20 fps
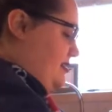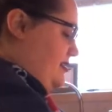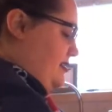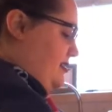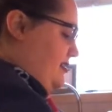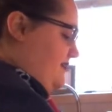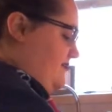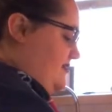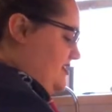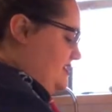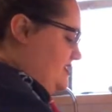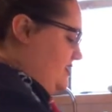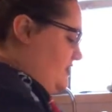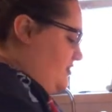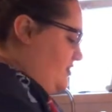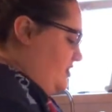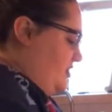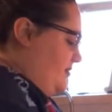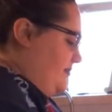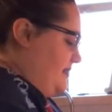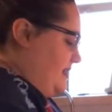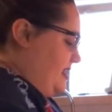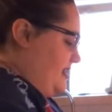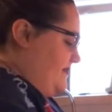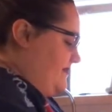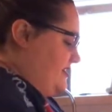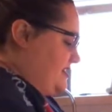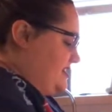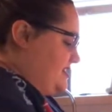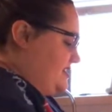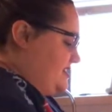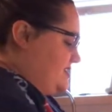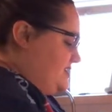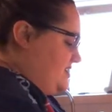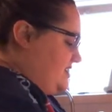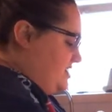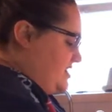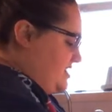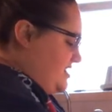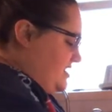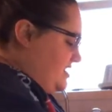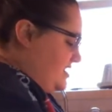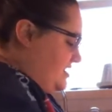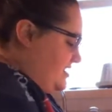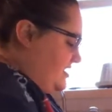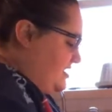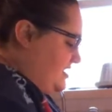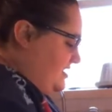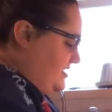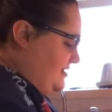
Give this a little bit of a stir.